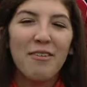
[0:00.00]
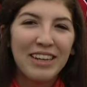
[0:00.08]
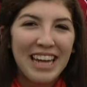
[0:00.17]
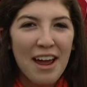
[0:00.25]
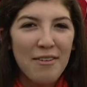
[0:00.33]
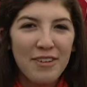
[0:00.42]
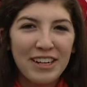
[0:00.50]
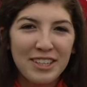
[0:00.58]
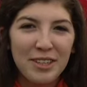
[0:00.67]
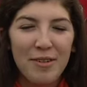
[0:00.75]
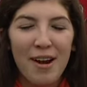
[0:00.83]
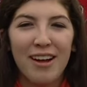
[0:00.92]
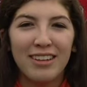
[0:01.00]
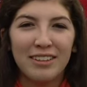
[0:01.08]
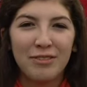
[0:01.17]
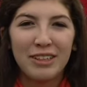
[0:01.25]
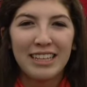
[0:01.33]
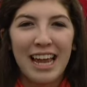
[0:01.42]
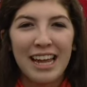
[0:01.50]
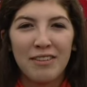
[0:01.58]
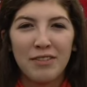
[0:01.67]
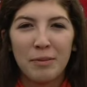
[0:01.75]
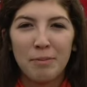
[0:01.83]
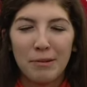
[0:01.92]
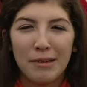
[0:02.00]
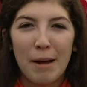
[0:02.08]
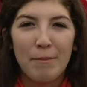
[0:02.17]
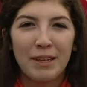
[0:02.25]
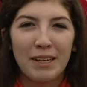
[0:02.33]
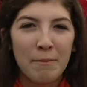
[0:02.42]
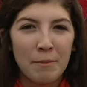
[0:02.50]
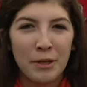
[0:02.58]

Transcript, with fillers: And we can't fix the world if we can't even boot up the